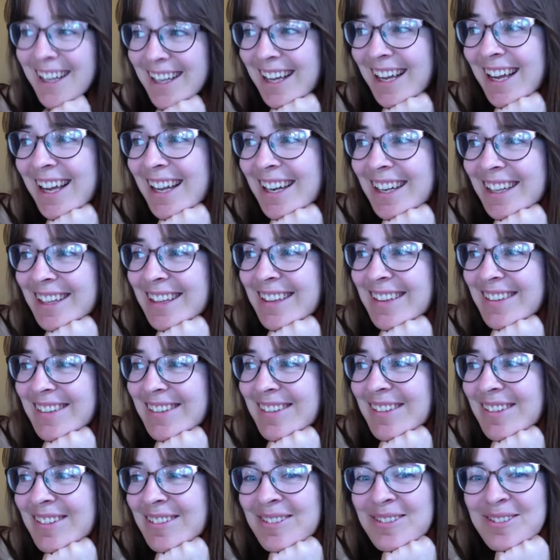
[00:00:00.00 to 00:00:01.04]
And it's
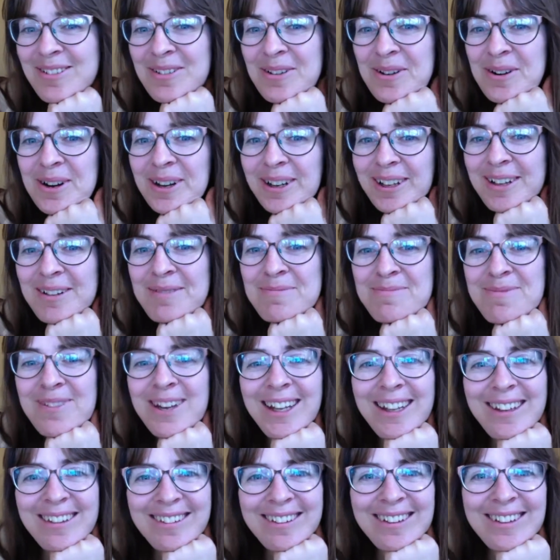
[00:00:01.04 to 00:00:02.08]
so
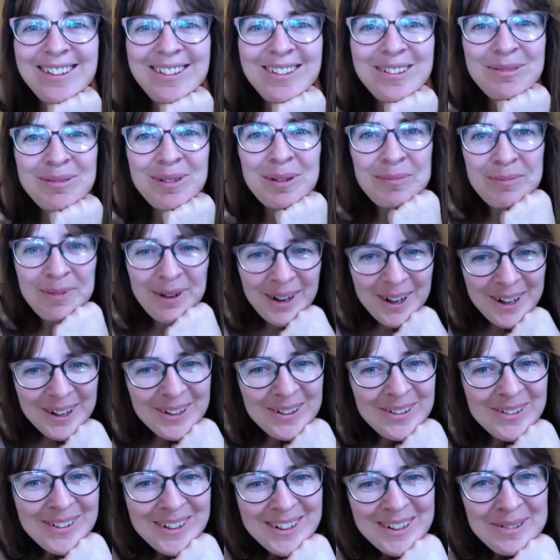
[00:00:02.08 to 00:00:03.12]
amazing to be part
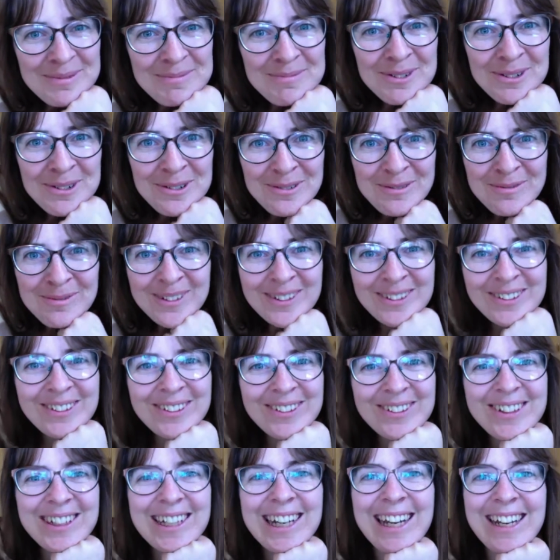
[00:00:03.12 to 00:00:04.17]
of this movement
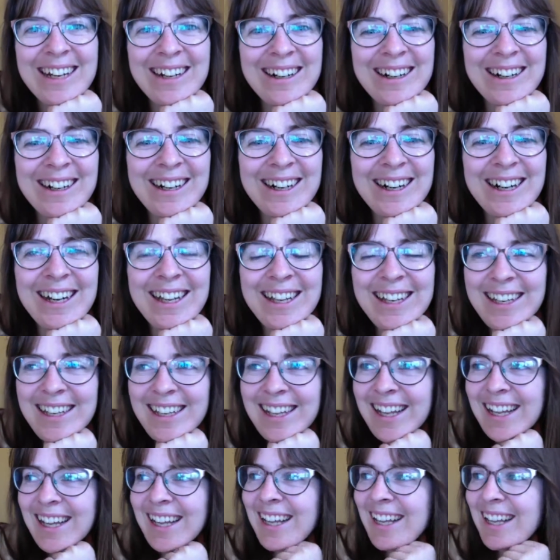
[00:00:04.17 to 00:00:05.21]
together. And
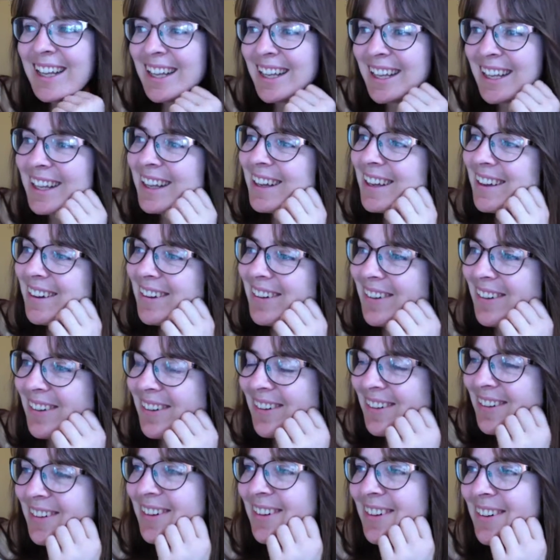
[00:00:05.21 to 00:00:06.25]

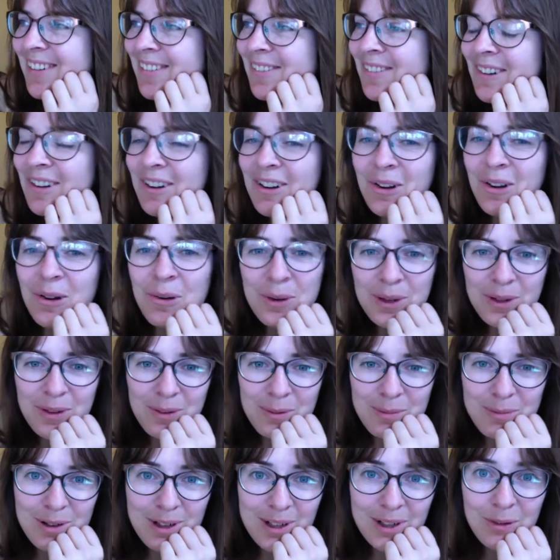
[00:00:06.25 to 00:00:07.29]
oh, we're going to
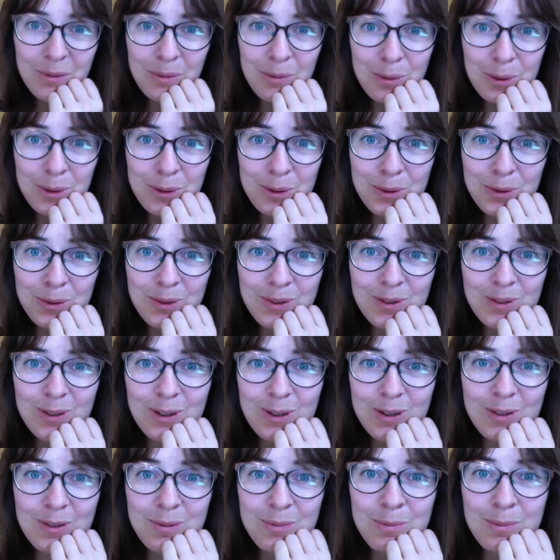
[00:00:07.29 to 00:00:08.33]
bring the world to
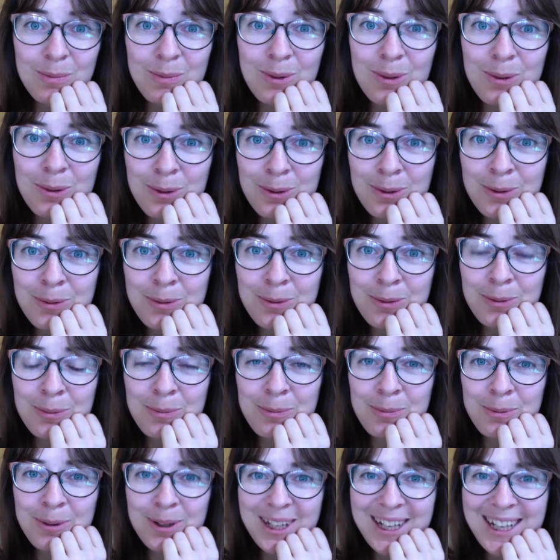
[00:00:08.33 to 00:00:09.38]
such a beautiful
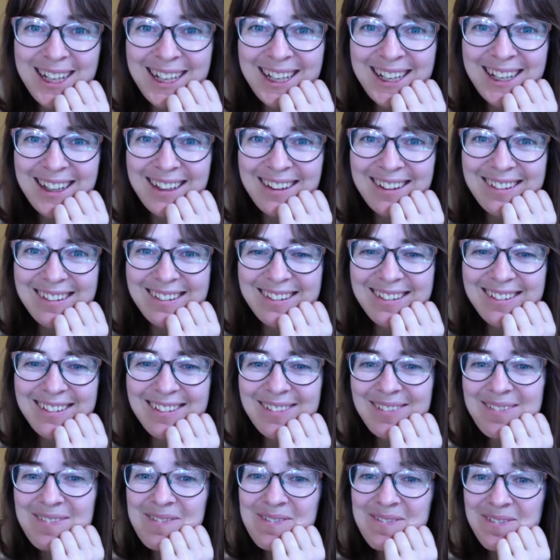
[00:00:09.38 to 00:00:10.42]
place.
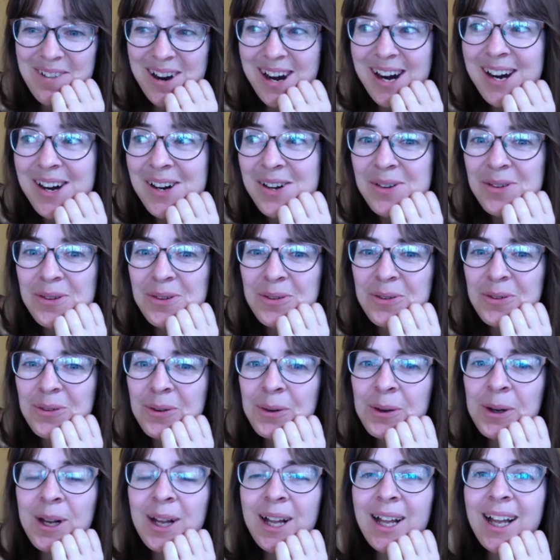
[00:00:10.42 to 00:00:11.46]
Wow.